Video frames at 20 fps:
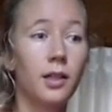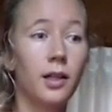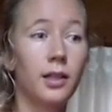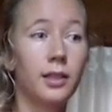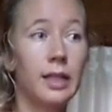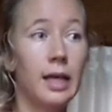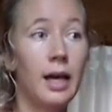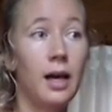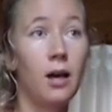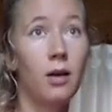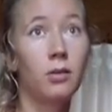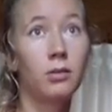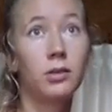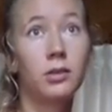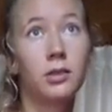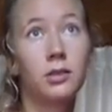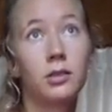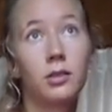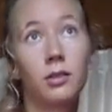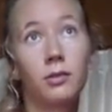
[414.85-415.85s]
and a
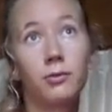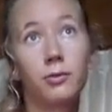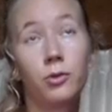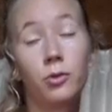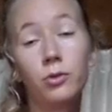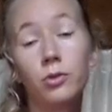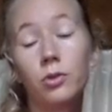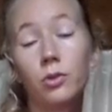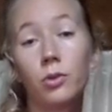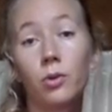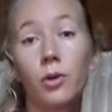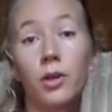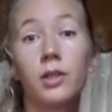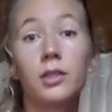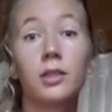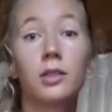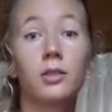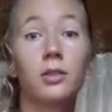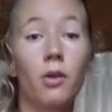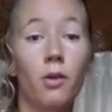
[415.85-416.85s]
house of two
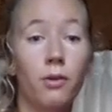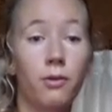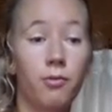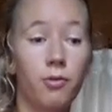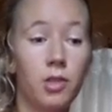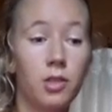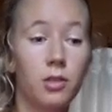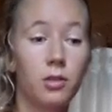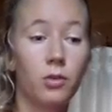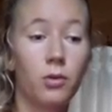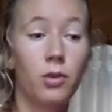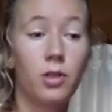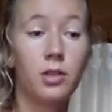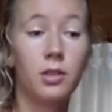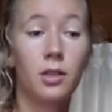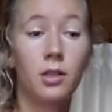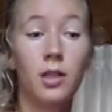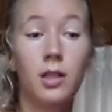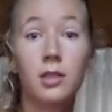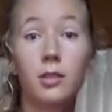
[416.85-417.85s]
stories and not three
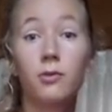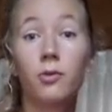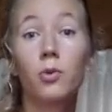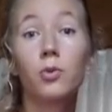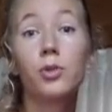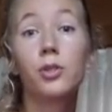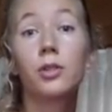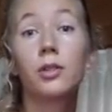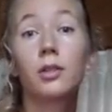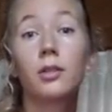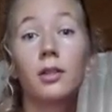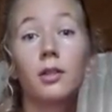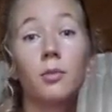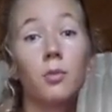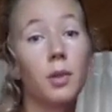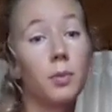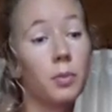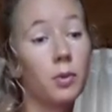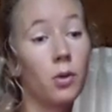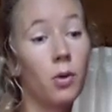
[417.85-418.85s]
stories are less fortunate than the
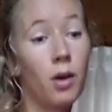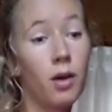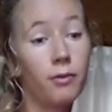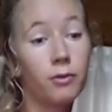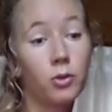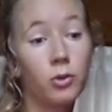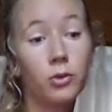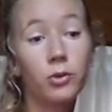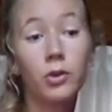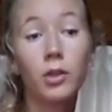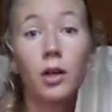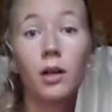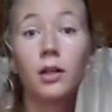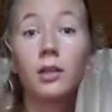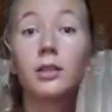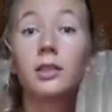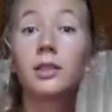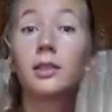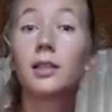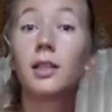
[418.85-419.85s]
people who have two
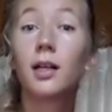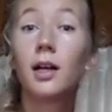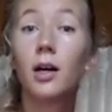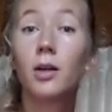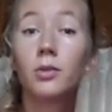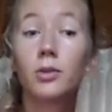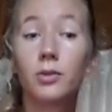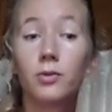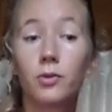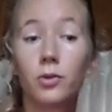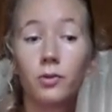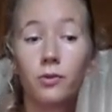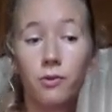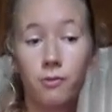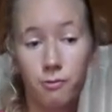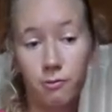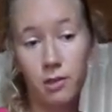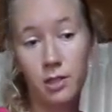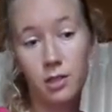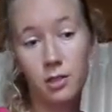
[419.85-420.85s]
cars and a house of
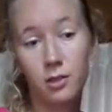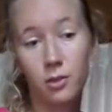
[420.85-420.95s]
three